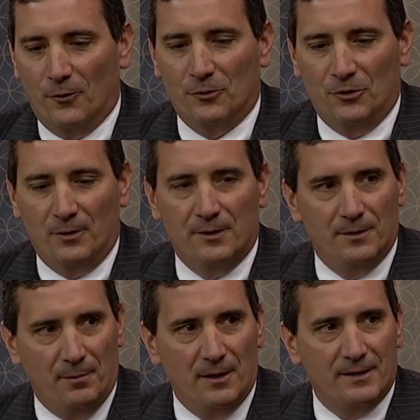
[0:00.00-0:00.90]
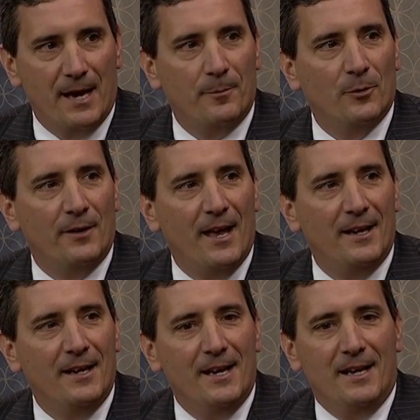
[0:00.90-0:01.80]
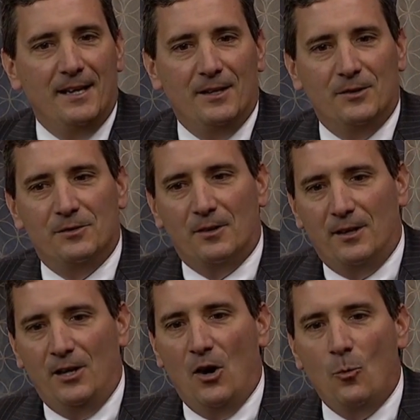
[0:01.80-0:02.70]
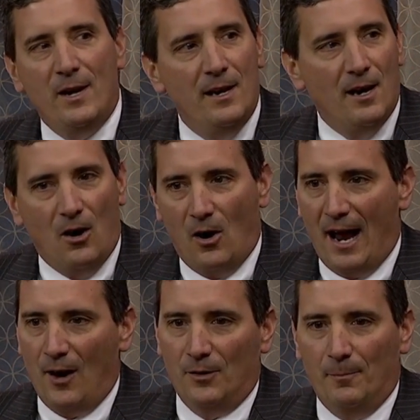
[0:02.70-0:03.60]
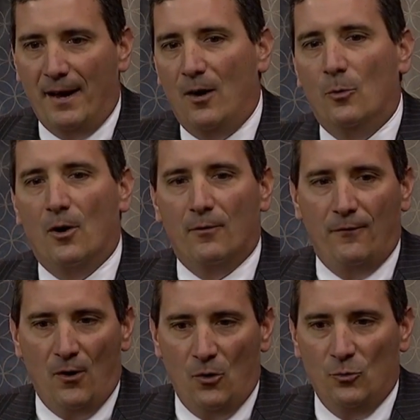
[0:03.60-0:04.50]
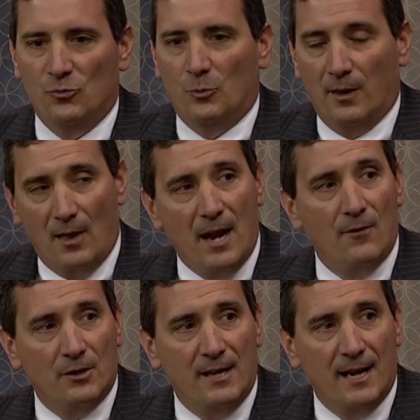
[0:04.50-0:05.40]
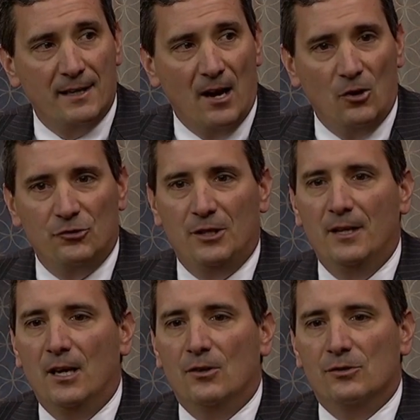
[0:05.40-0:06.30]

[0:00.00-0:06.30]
refer to it as the bug zapper, and that is, you know, we are out and about with our phones, with a lot of our technology.